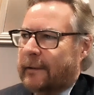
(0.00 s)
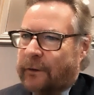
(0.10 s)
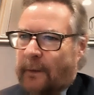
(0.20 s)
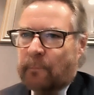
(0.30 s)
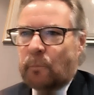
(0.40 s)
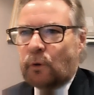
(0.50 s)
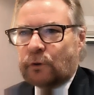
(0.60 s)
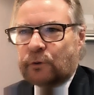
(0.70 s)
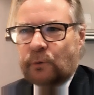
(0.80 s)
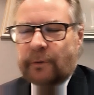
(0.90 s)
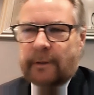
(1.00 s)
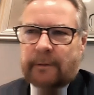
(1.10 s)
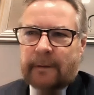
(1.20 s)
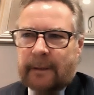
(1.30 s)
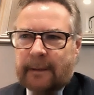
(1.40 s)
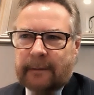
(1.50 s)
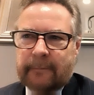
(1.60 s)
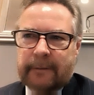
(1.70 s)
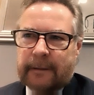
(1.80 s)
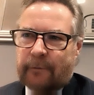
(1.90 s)
none more so than uh,
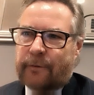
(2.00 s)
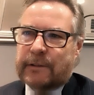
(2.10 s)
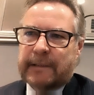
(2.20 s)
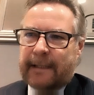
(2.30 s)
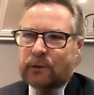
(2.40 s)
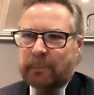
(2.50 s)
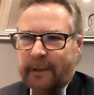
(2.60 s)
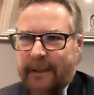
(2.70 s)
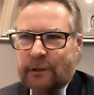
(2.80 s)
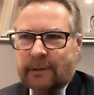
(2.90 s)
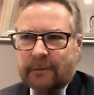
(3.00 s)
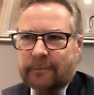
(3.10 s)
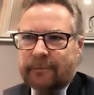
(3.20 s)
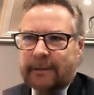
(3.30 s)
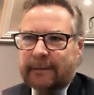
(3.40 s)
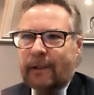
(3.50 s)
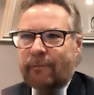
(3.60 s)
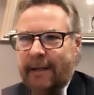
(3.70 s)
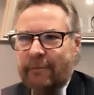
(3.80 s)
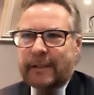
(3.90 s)
than the first exploration of uh,
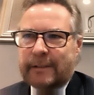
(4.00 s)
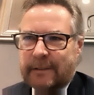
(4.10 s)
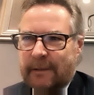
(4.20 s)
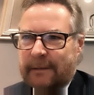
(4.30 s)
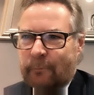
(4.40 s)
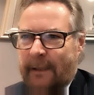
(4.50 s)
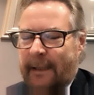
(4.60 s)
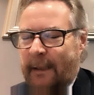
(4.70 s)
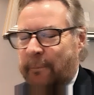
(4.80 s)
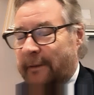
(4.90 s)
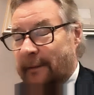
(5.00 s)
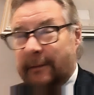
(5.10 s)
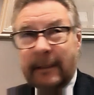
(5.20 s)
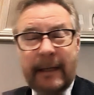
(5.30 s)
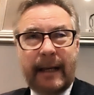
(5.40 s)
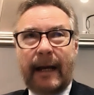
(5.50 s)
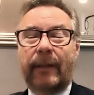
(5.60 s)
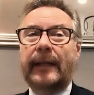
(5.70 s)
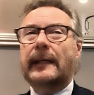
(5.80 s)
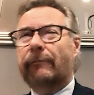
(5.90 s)
of Everest uh, when it happened. And I
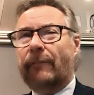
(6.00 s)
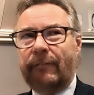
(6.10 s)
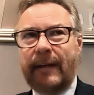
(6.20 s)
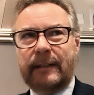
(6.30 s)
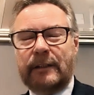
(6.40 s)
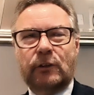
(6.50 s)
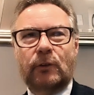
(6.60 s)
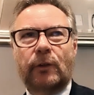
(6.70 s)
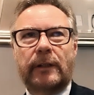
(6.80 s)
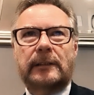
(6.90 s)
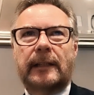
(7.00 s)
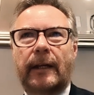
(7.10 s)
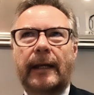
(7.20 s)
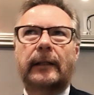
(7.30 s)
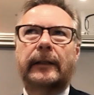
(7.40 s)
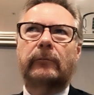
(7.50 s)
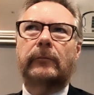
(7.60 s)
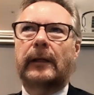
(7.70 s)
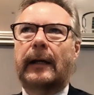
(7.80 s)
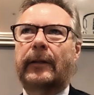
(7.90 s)
think if I've heard the stories correctly,
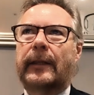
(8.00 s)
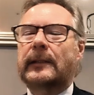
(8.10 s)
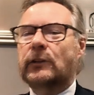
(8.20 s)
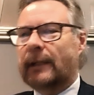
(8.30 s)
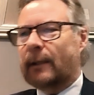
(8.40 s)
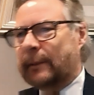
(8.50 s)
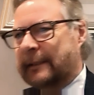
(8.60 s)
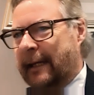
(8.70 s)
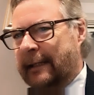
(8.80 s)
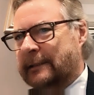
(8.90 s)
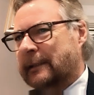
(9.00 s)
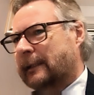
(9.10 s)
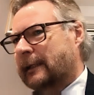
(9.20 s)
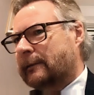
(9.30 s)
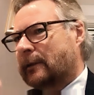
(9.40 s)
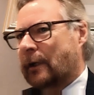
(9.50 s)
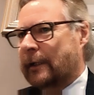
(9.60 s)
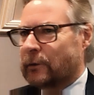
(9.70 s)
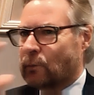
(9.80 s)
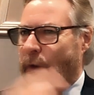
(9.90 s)
I think Sherpa Tenzing got
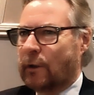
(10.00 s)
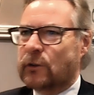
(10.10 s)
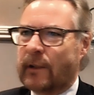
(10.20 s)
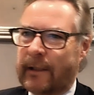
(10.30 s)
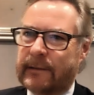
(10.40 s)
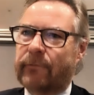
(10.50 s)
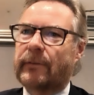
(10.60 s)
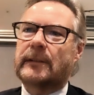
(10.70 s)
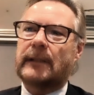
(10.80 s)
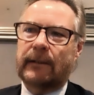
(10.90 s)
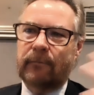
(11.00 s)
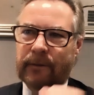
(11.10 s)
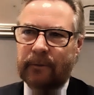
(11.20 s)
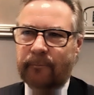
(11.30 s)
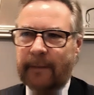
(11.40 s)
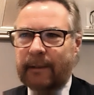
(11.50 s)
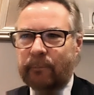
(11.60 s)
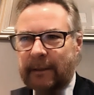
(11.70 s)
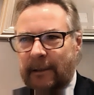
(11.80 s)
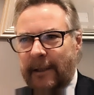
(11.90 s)
his watch at a different time from
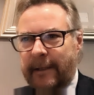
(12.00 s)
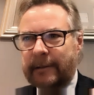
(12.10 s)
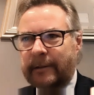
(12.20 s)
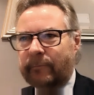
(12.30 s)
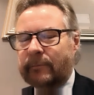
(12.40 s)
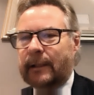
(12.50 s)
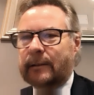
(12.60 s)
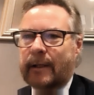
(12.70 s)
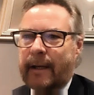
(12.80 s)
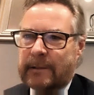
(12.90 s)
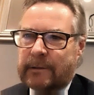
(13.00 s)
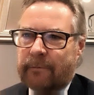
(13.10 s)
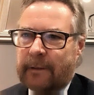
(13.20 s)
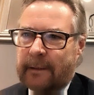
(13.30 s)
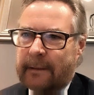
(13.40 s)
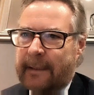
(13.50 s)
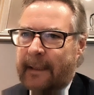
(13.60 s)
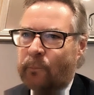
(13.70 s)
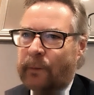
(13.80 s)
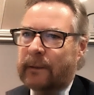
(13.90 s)
Edmund Hillary and the, and the rest of the uh,
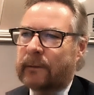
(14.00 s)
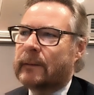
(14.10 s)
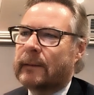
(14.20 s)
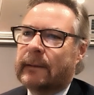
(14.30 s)
campaign.